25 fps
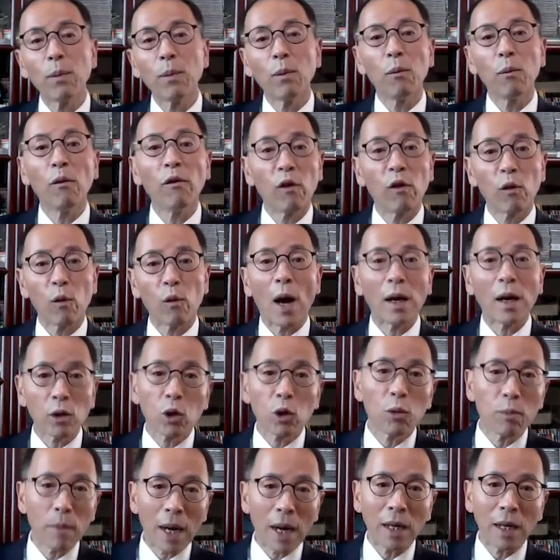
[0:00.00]
When people
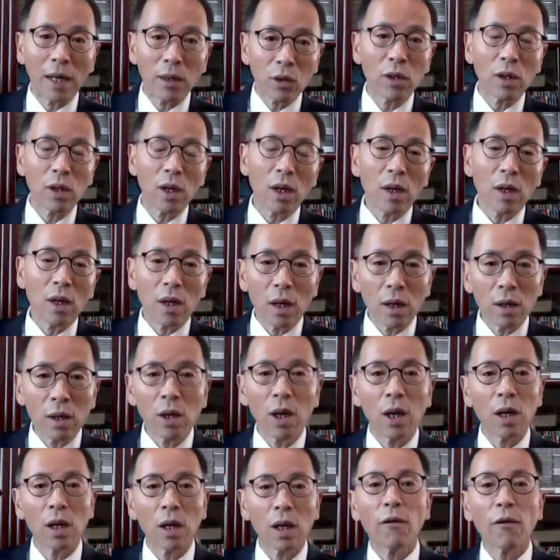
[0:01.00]
move around too much,
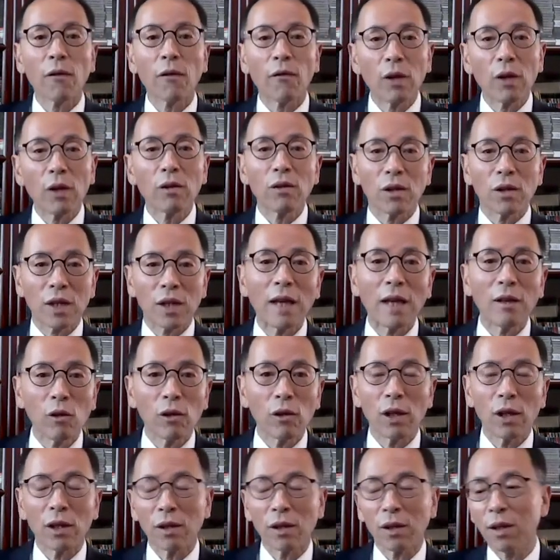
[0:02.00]
it feels
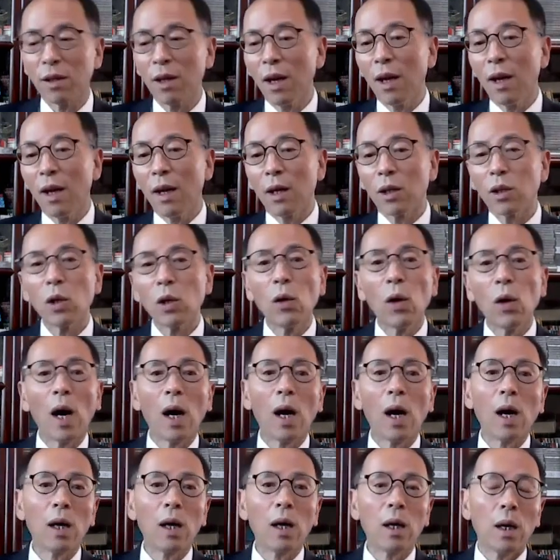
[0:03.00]
dangerous.
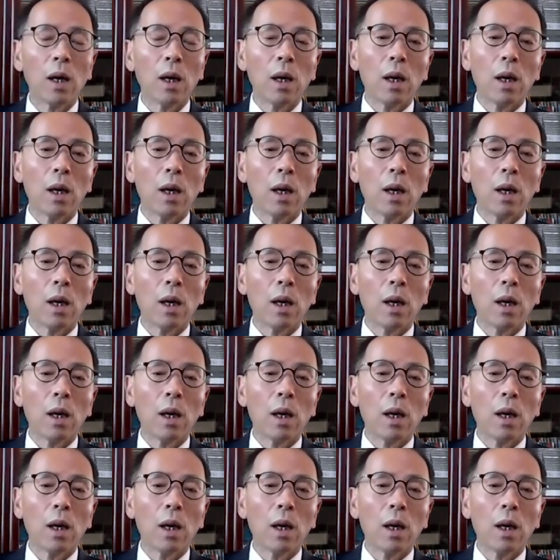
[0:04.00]
So